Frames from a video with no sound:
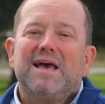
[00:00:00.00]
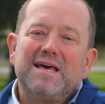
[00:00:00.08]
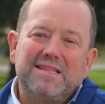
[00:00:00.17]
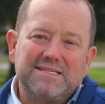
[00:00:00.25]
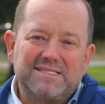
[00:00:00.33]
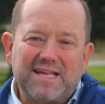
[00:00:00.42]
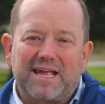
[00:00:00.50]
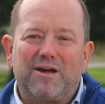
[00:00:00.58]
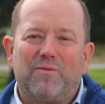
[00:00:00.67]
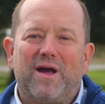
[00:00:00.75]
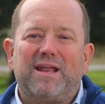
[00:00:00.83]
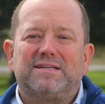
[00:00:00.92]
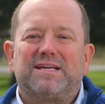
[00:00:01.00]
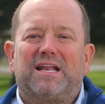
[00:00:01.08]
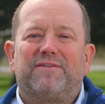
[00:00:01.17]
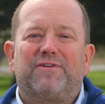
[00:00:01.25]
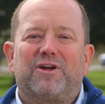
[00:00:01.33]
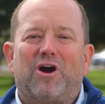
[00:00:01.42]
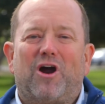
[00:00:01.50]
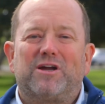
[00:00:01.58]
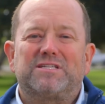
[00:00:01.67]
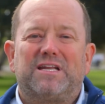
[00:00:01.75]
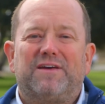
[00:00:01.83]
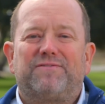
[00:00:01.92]
The second way to tell if a car
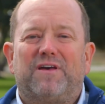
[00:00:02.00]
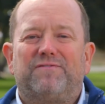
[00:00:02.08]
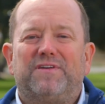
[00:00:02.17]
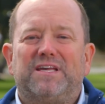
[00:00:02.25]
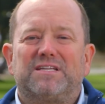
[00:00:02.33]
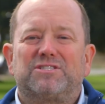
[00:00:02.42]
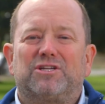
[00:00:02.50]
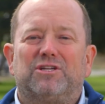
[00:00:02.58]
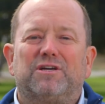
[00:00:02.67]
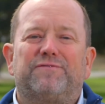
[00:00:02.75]
is an FFV is to look